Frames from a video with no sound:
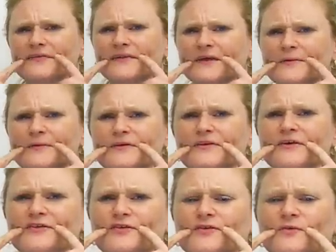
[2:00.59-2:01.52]
Think about
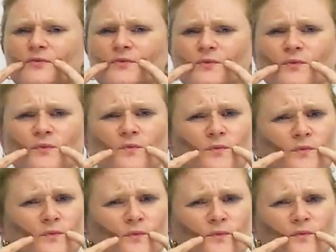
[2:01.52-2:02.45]
this
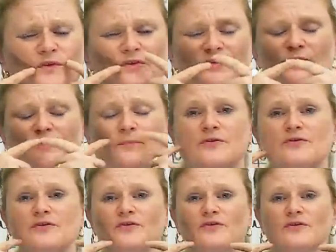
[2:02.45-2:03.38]
what's the
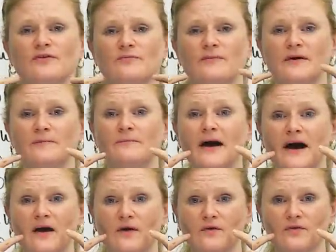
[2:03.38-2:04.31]
position of my
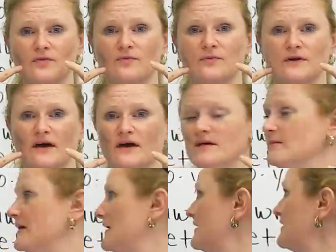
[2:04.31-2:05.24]
mouth when I
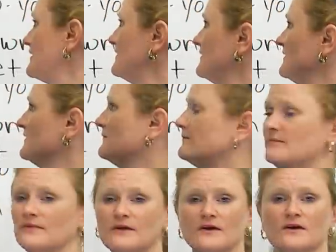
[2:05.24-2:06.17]
make
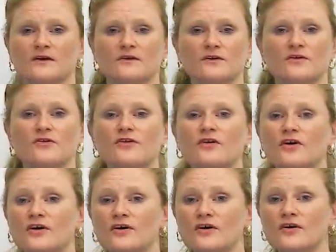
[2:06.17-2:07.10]
the
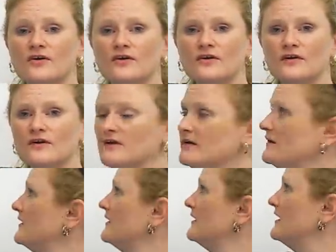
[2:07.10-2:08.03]
j
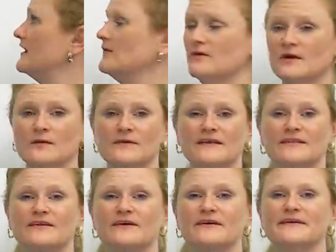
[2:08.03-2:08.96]
and when I
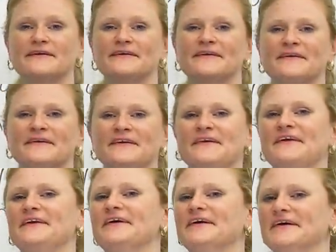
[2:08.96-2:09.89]
make the
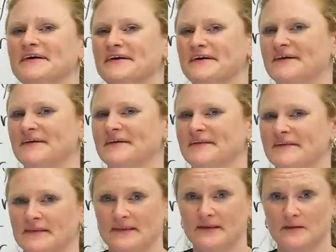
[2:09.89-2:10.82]
y.
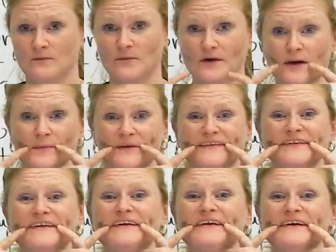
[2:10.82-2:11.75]
When I make
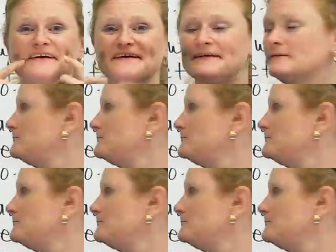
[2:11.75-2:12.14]
the y,